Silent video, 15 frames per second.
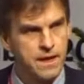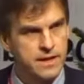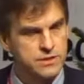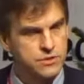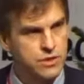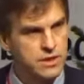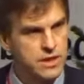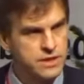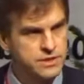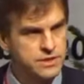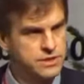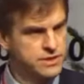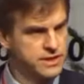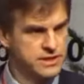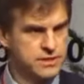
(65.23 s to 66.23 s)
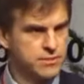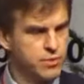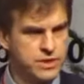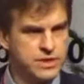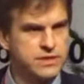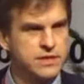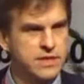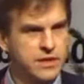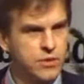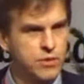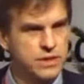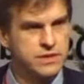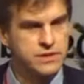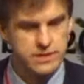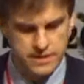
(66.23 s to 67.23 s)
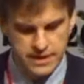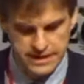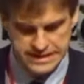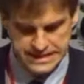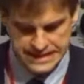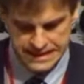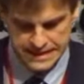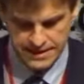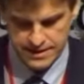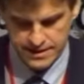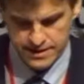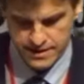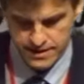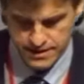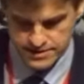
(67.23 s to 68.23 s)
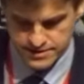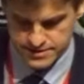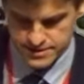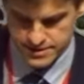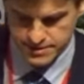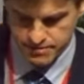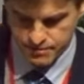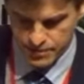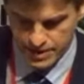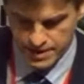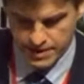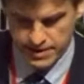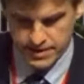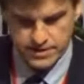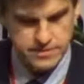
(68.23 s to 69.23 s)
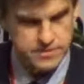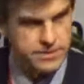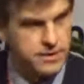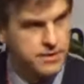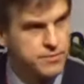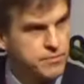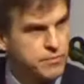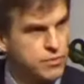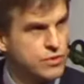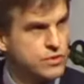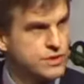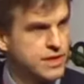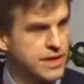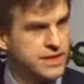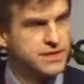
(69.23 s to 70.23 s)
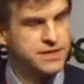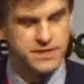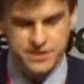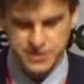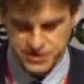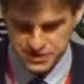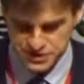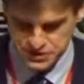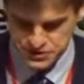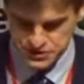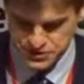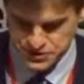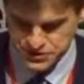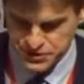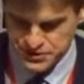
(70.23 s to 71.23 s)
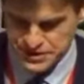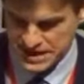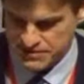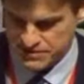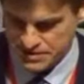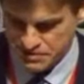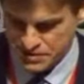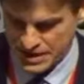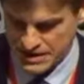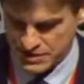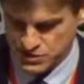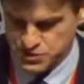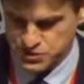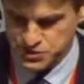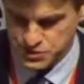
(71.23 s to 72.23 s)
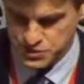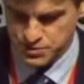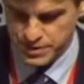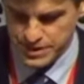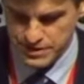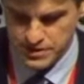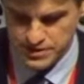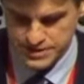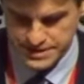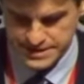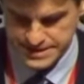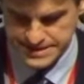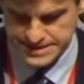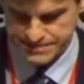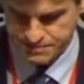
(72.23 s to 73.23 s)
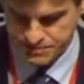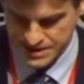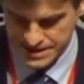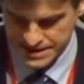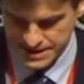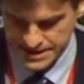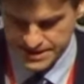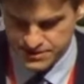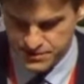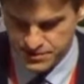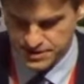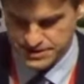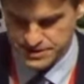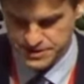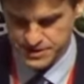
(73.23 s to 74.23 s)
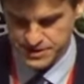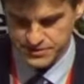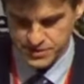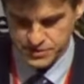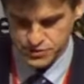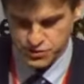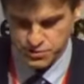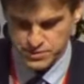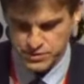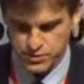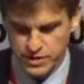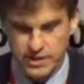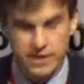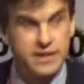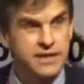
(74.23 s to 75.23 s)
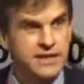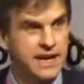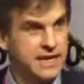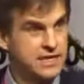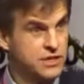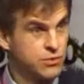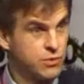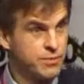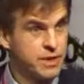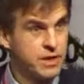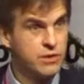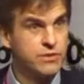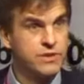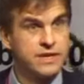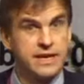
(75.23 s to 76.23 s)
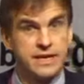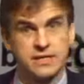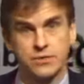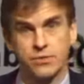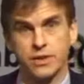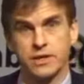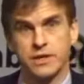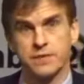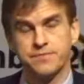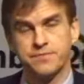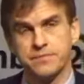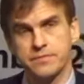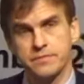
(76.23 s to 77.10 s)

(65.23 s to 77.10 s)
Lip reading: It's to a large extent a political question that I, as a poor scientist, does not have a lot to do because it's in the secret rooms where the action will be over the next week.